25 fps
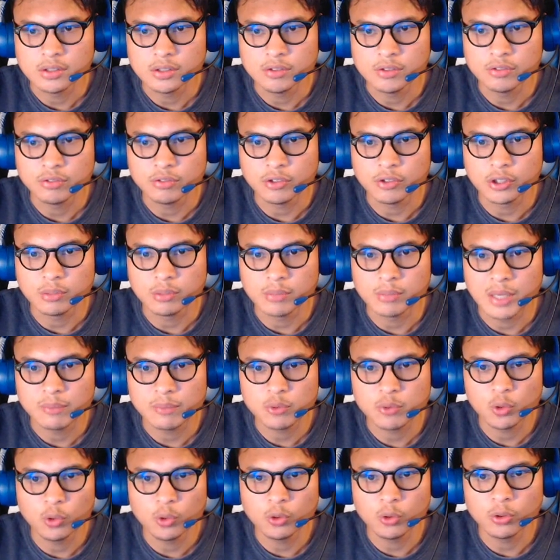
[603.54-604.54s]
for the
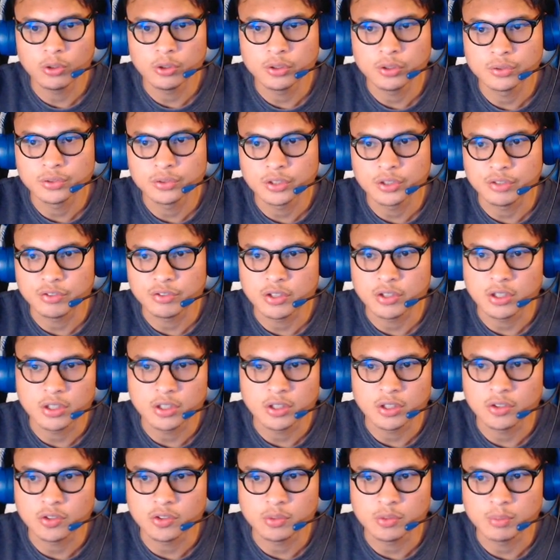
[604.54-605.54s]
maps, or if you need
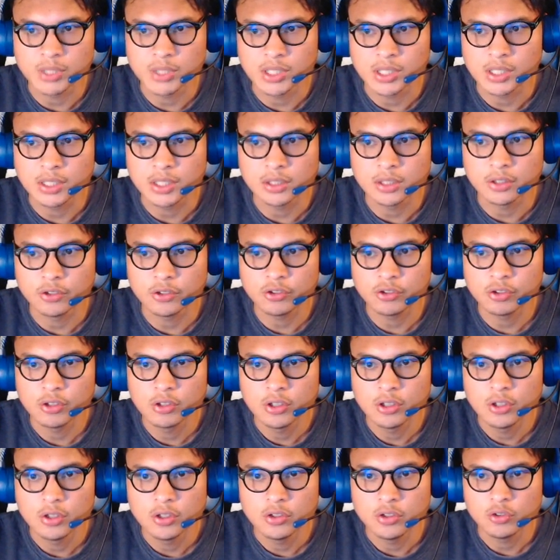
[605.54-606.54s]
it to be in English,
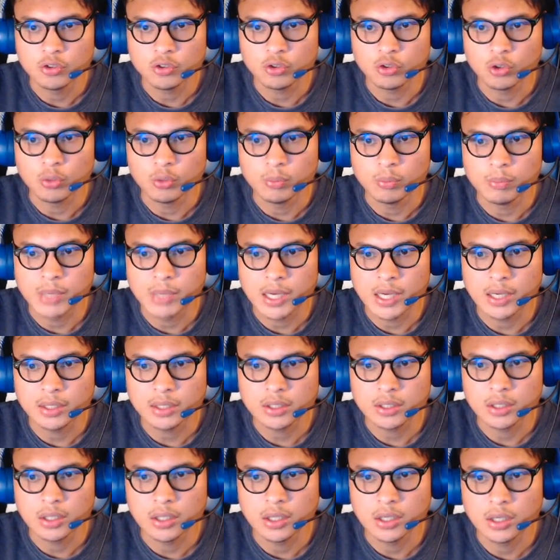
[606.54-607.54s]
just go back
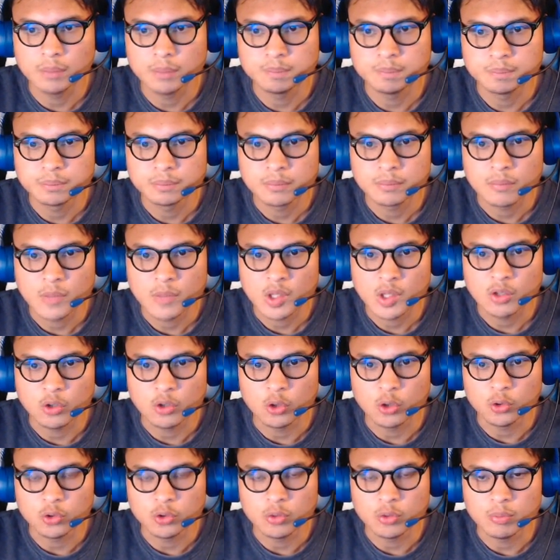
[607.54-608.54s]
up,
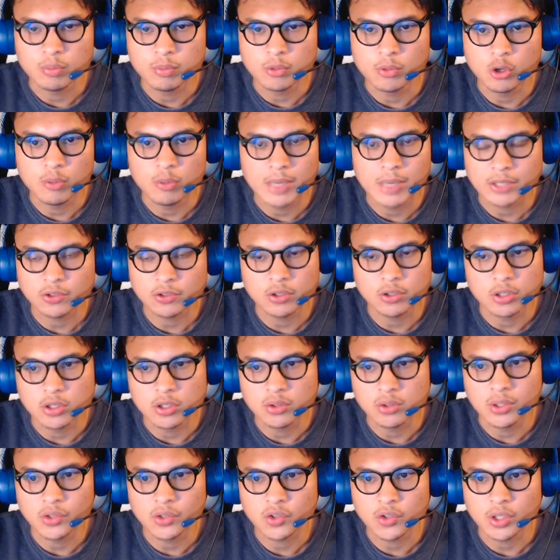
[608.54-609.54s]
go back to the
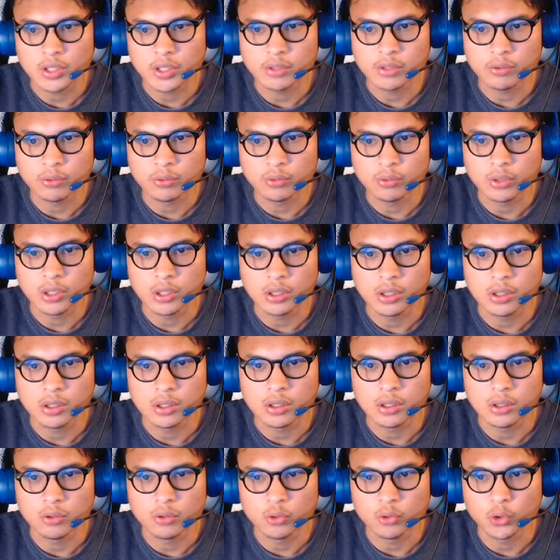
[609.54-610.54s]
USA
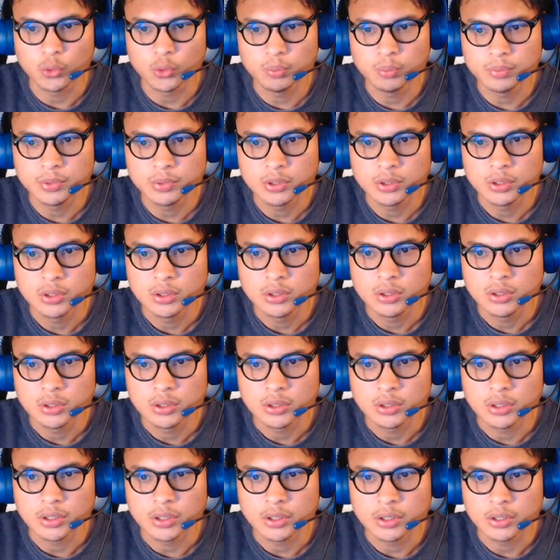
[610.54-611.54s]
room,
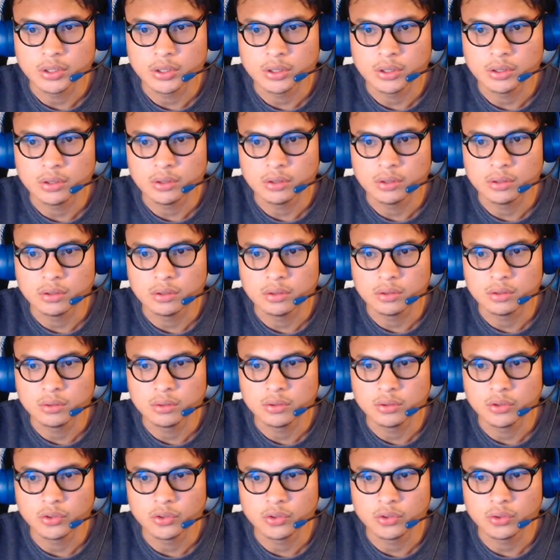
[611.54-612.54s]
and
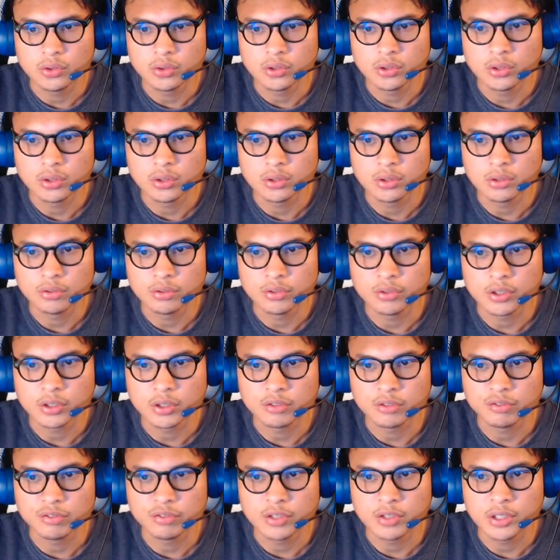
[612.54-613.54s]
let's see here if I
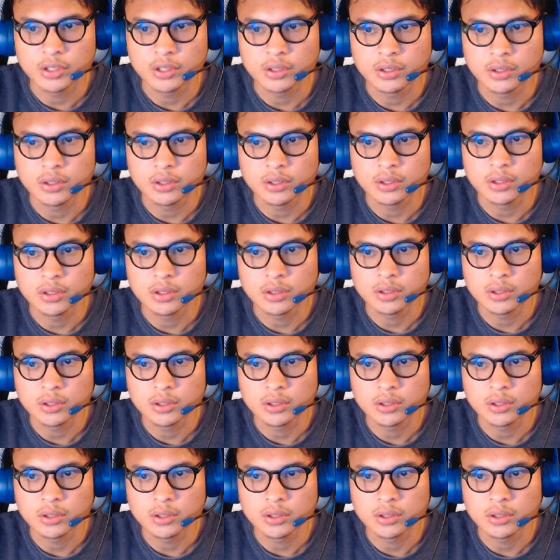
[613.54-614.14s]
can find it.